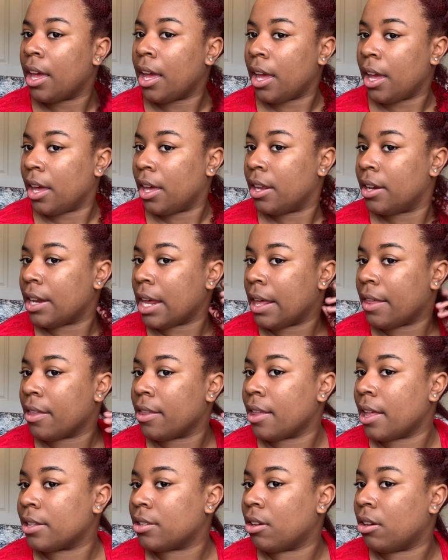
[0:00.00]
And now
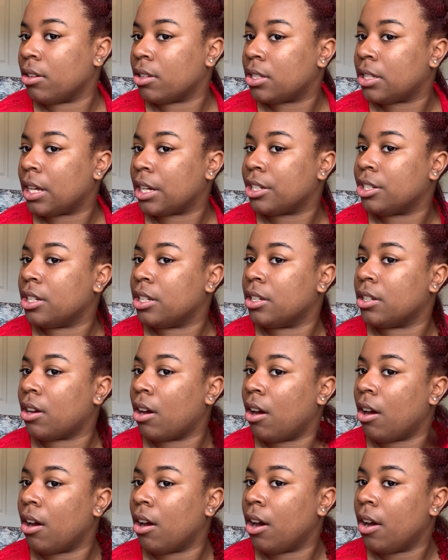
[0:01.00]
that that's all sectioned
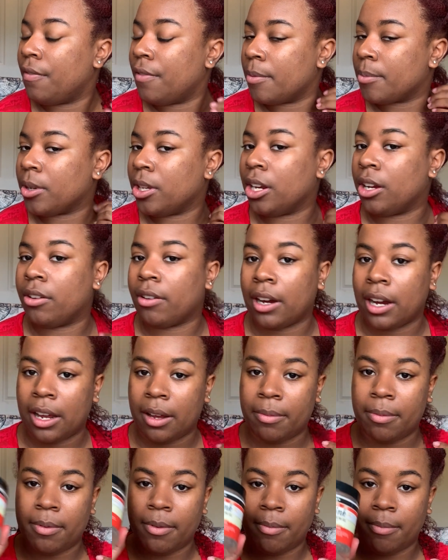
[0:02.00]
off, I'm gonna
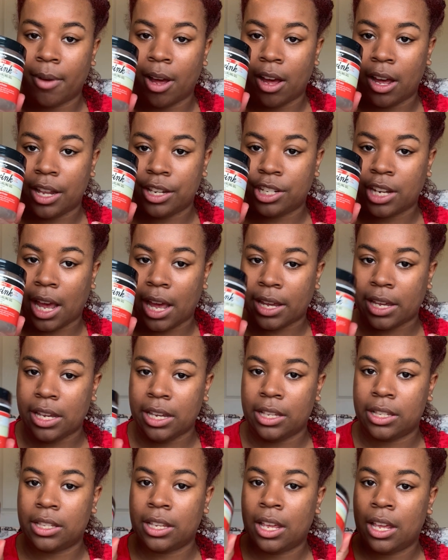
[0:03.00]
grab my Aunt
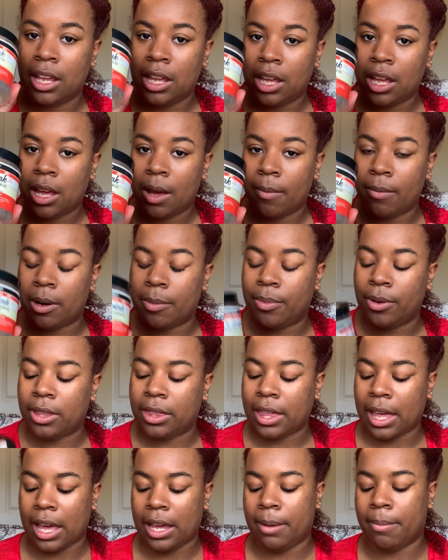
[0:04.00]
Jackie's. I'm gonna
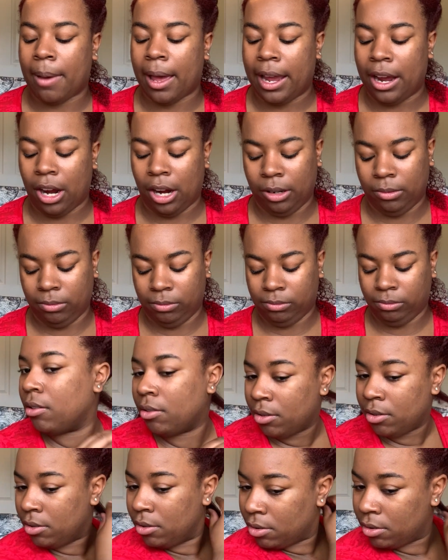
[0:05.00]
put that in my
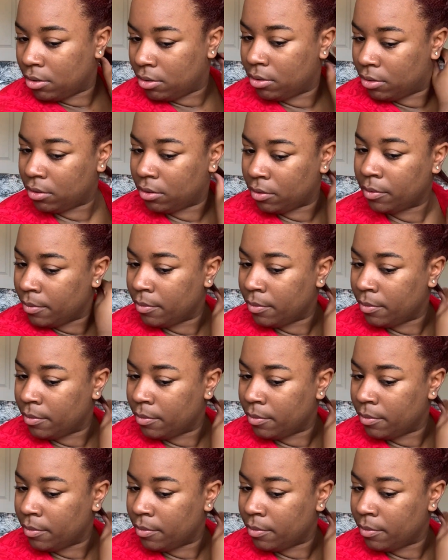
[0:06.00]
hair.